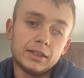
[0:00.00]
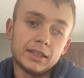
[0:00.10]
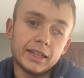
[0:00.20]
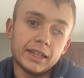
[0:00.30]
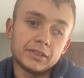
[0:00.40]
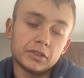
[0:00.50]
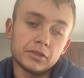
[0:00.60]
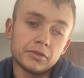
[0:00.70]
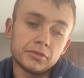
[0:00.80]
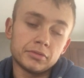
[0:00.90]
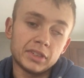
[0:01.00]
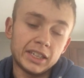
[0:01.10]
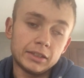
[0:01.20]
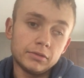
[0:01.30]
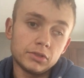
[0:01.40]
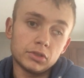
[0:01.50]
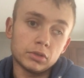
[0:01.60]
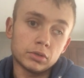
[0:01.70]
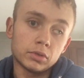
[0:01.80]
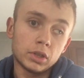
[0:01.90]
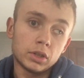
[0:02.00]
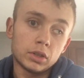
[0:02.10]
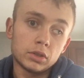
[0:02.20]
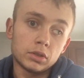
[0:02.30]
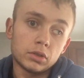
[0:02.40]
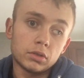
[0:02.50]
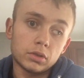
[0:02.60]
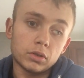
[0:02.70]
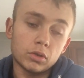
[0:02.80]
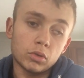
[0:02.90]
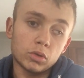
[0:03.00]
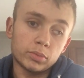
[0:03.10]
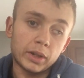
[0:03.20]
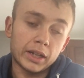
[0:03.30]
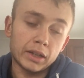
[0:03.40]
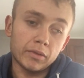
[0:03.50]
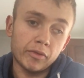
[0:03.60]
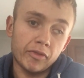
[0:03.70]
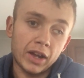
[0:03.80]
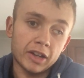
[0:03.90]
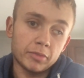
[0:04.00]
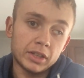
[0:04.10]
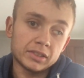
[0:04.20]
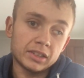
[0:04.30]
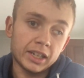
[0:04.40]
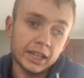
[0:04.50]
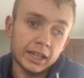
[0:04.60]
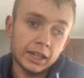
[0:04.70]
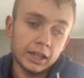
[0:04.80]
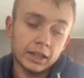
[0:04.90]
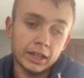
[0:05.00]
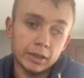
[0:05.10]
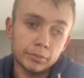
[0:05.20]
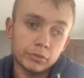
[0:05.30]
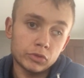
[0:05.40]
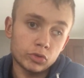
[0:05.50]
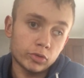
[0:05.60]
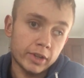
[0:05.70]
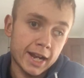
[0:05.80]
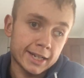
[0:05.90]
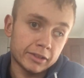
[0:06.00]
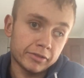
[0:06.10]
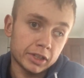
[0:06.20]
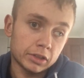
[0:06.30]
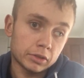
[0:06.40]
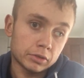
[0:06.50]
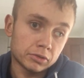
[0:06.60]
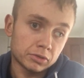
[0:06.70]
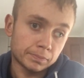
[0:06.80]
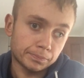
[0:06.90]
days of eating, so all my 5 meals a day, training videos,